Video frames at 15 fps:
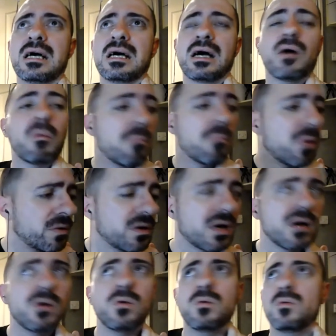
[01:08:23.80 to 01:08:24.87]

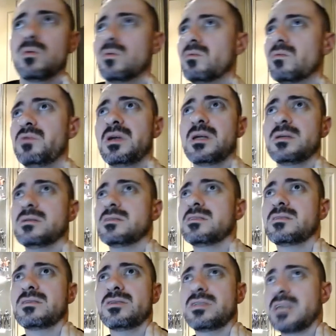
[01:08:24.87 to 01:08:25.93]
Mondo,
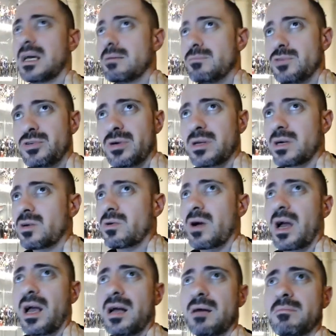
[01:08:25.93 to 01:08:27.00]
villains, same. Shredder,
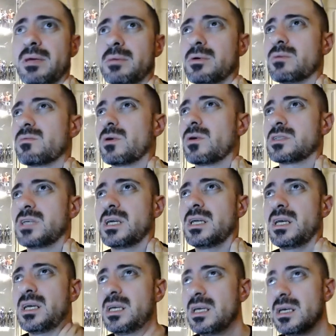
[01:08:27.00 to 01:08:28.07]
Krang, Bebop,
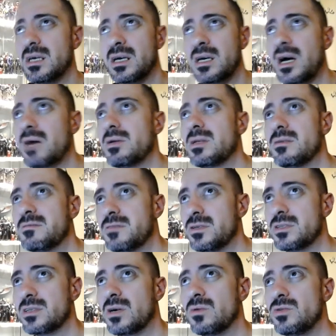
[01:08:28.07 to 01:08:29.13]
Rocksteady, a couple of the Foot
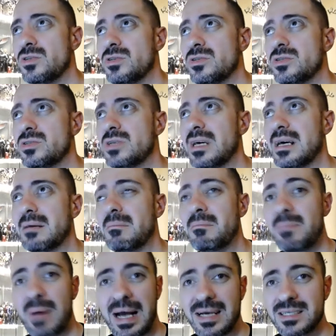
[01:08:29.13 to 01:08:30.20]
Soldiers.
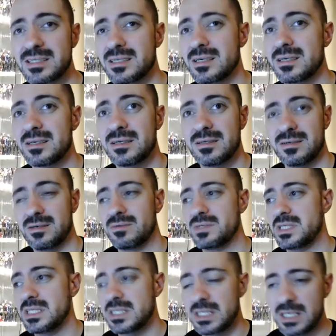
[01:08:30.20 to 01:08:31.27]
Baxter, obviously,
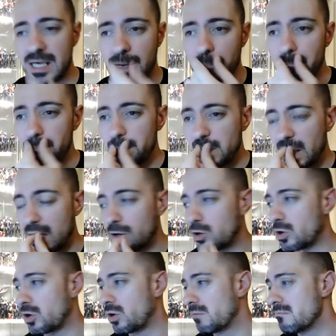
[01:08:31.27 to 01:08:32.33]
is in there. I've
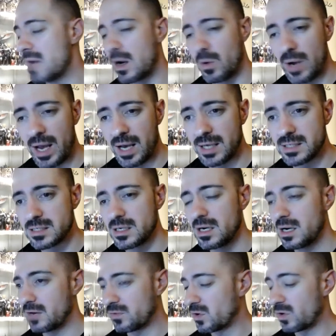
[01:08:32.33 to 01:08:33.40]
got Metalhead.
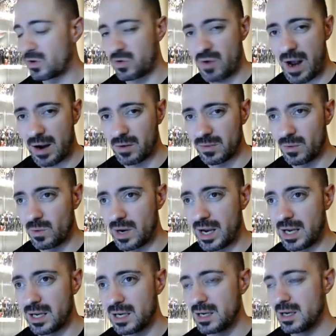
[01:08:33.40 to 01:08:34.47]
I've got Krang on the way.